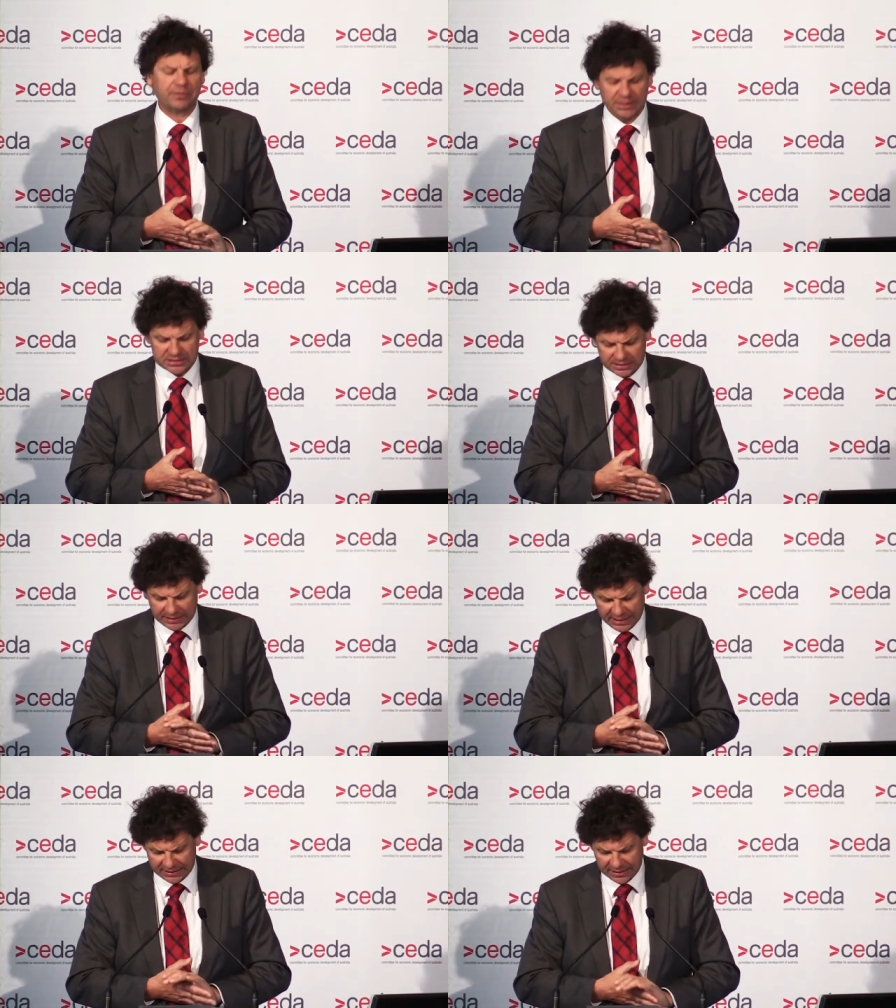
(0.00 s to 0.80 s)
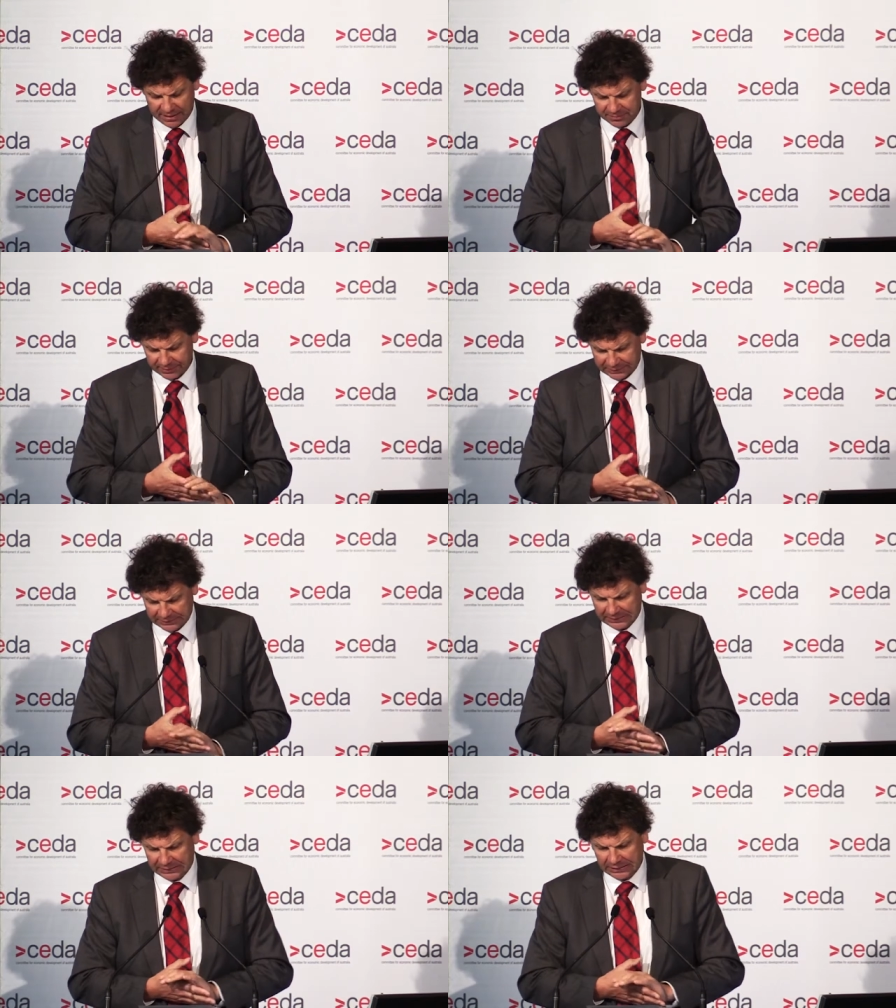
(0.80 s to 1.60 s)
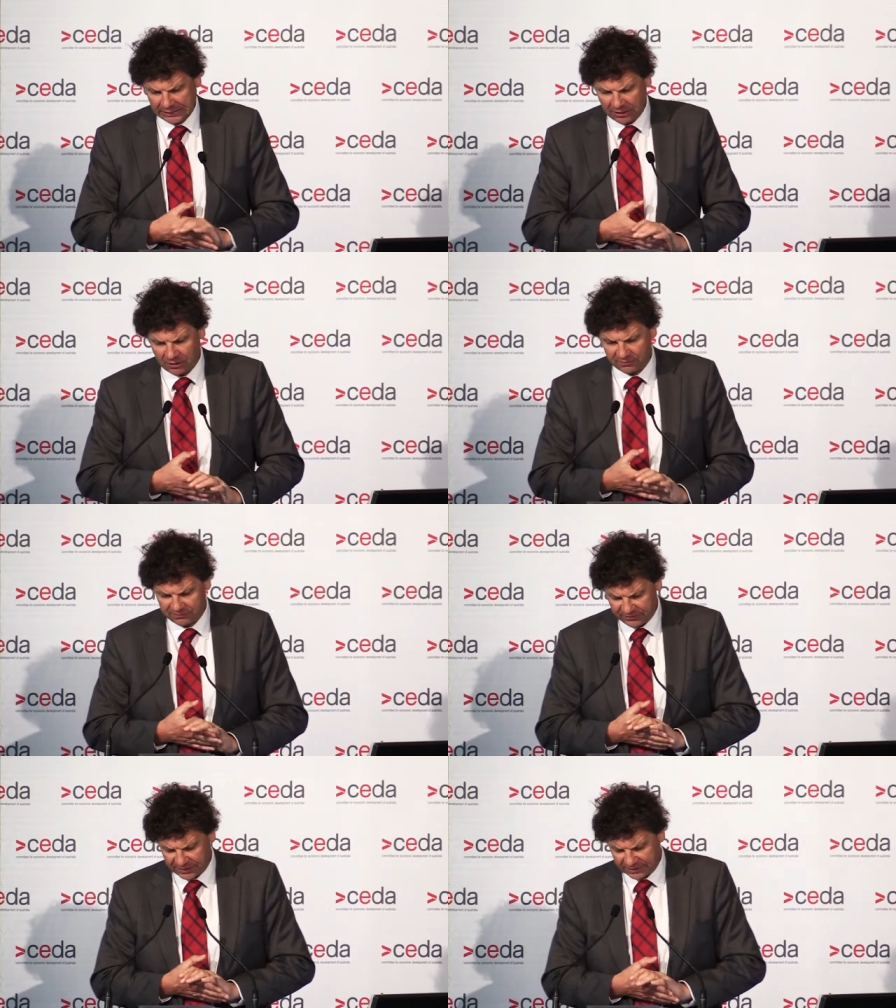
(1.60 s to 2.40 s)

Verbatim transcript: We actually had a number of